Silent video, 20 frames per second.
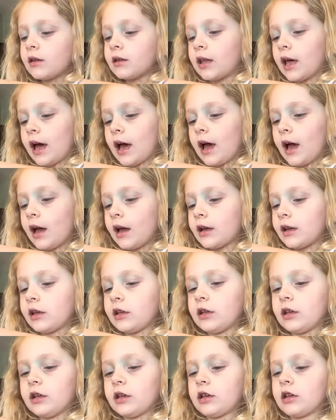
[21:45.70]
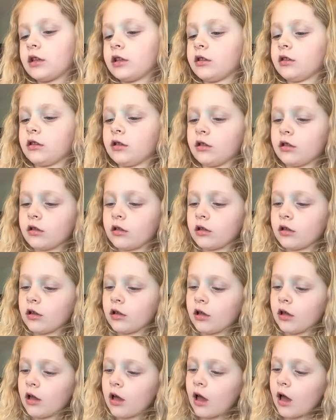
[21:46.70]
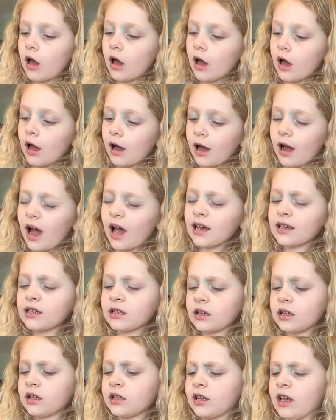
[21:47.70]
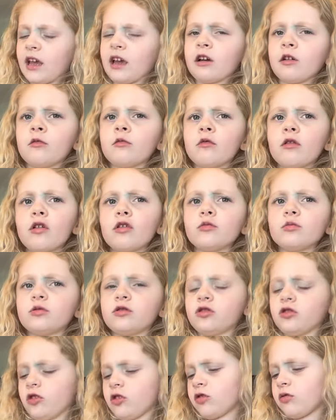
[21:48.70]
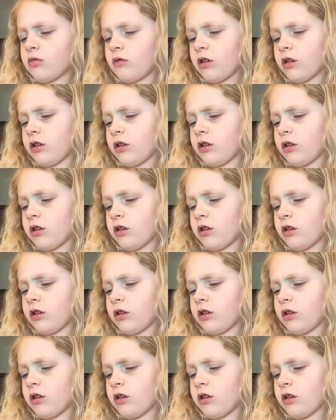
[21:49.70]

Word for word: that, and I can eat camels, stuff